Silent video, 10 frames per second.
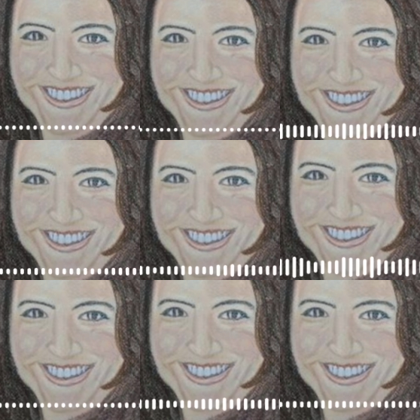If you
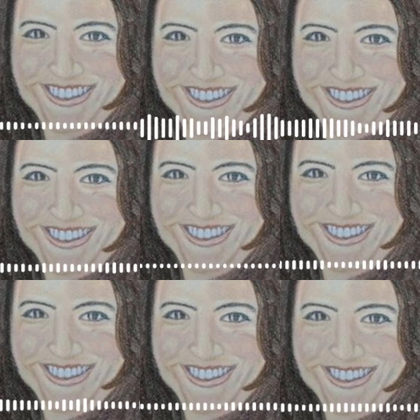liked what you heard,
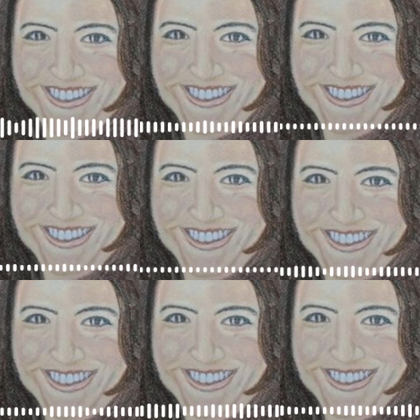please take a moment to
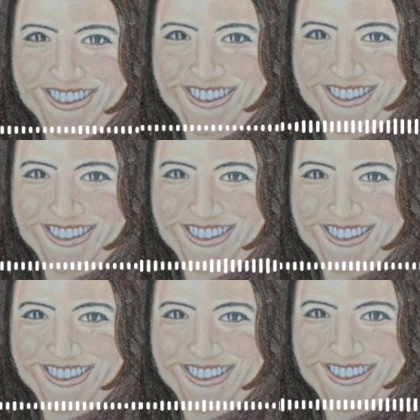rate and review the
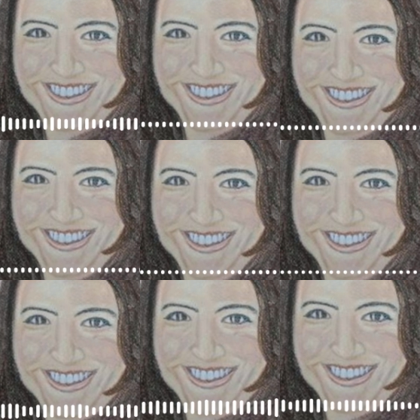episode.
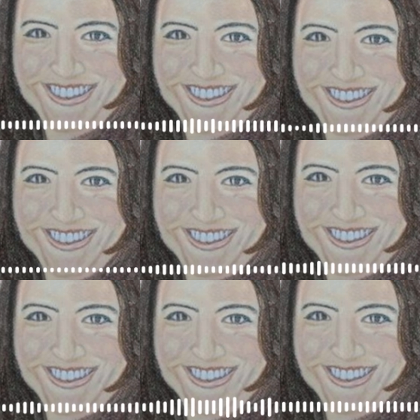The more people who
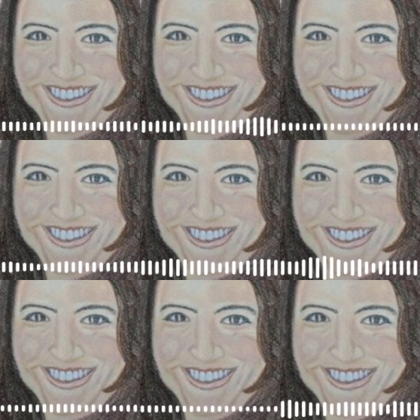listen equals the
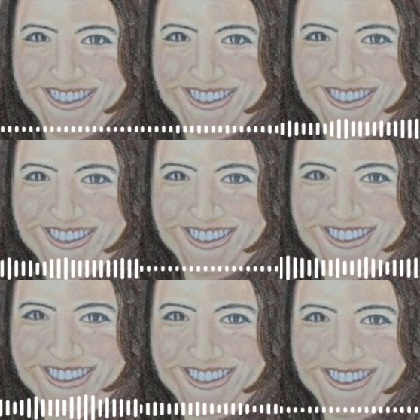more people I can help
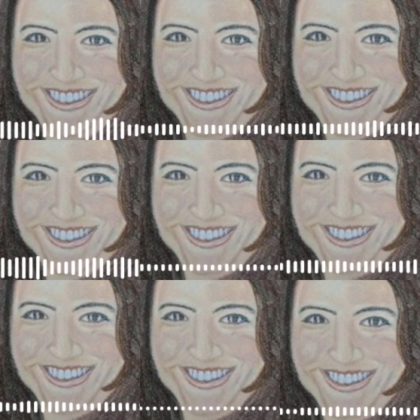have their aha
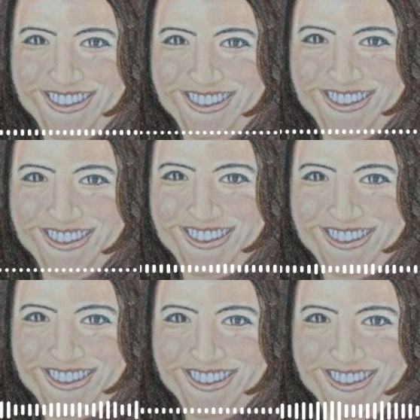moments. And
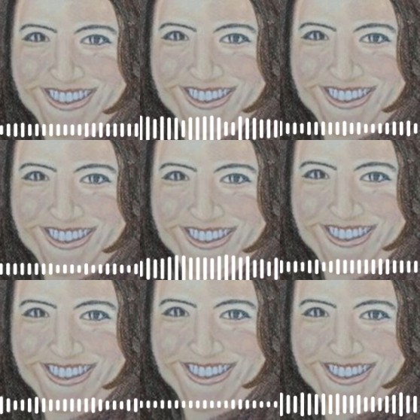speaking of helping
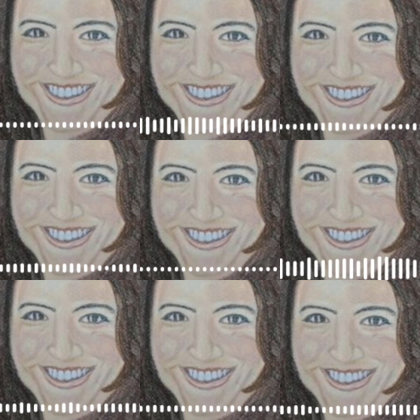others, don't forget to
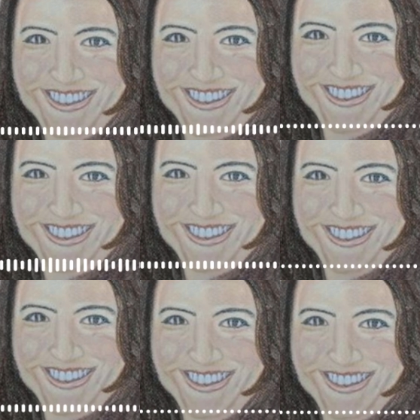follow me on
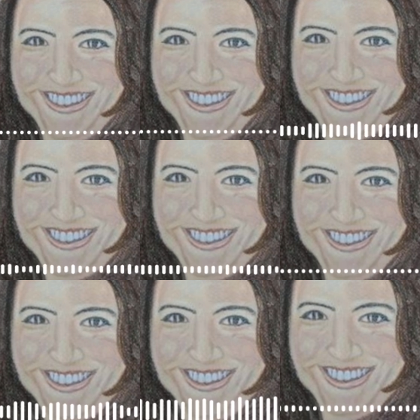Facebook,
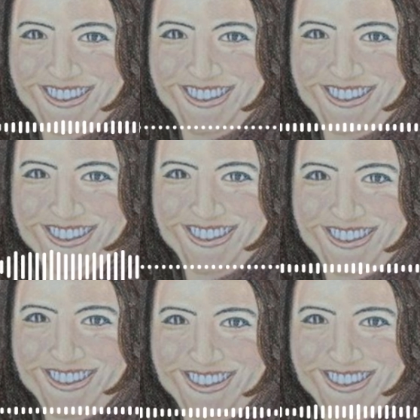Instagram, TikTok,
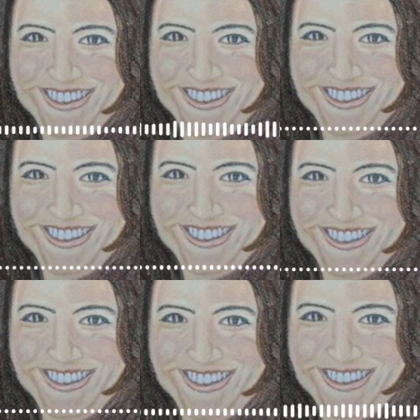and Wisdom
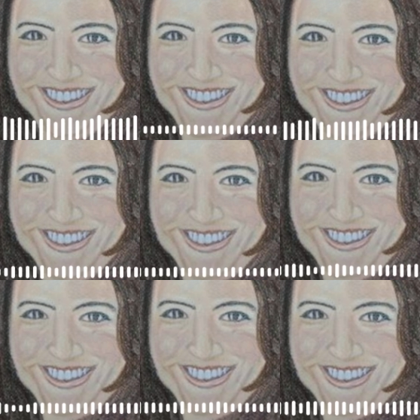for even more,
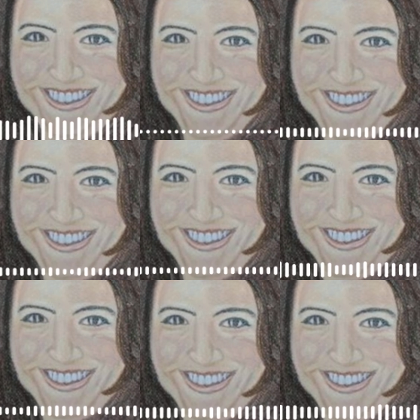even more tips,
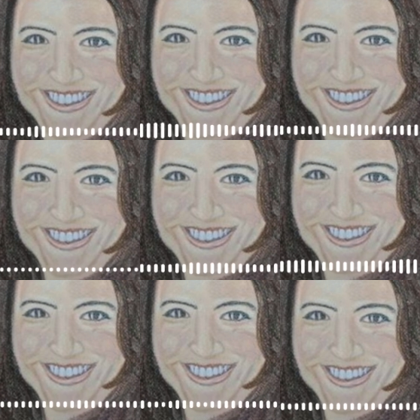tricks, and
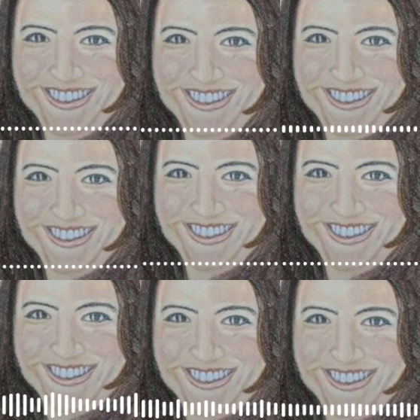inspiration.
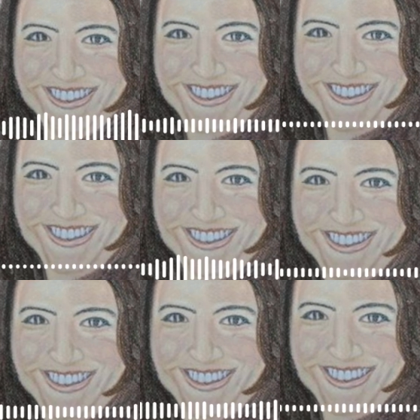And last, but
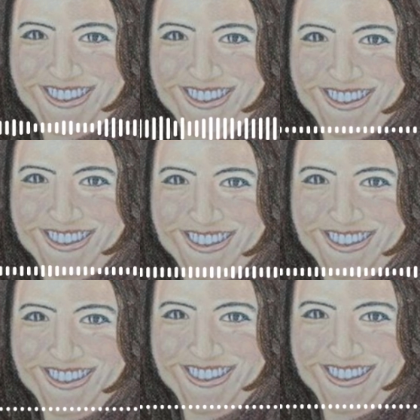certainly not
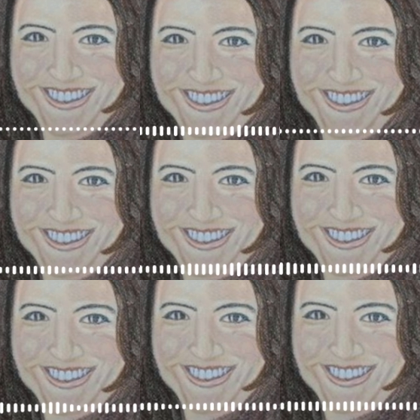least, if no
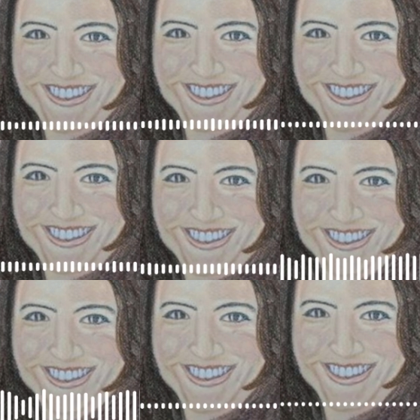one's told you
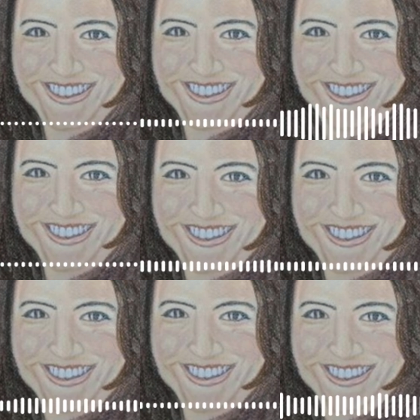today, let me
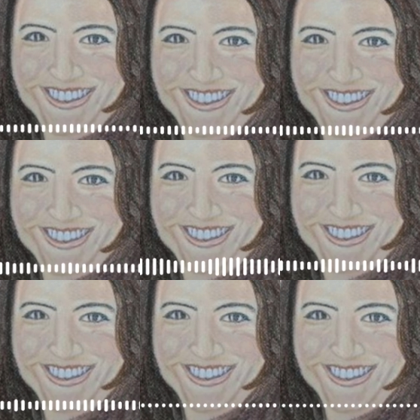be the first to
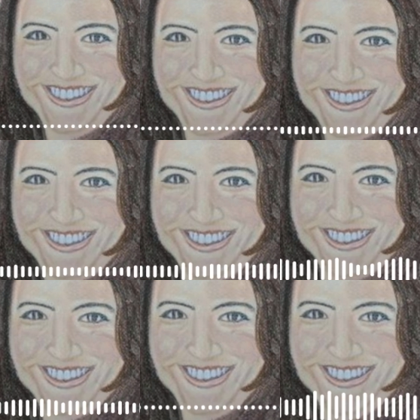say it.
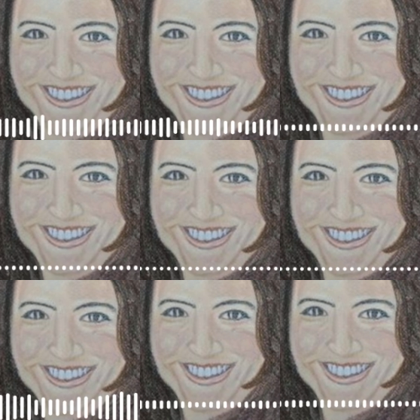You are
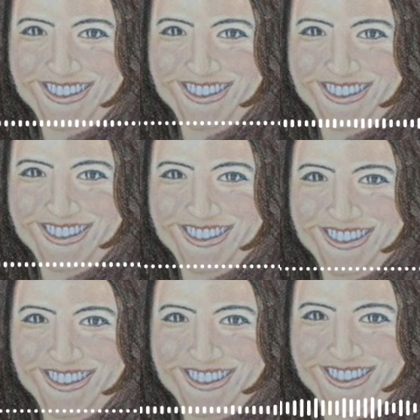fabulous.
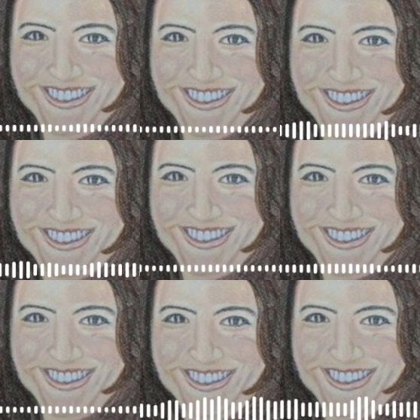Take care of
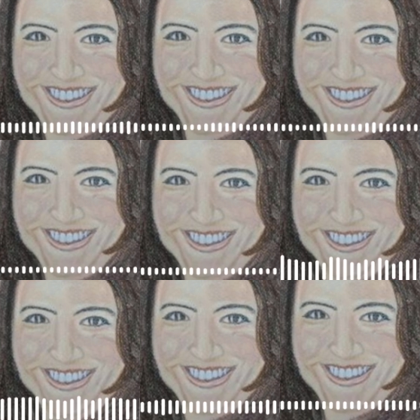yourself and have a
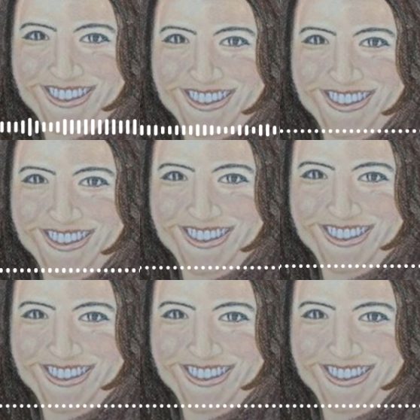magical week.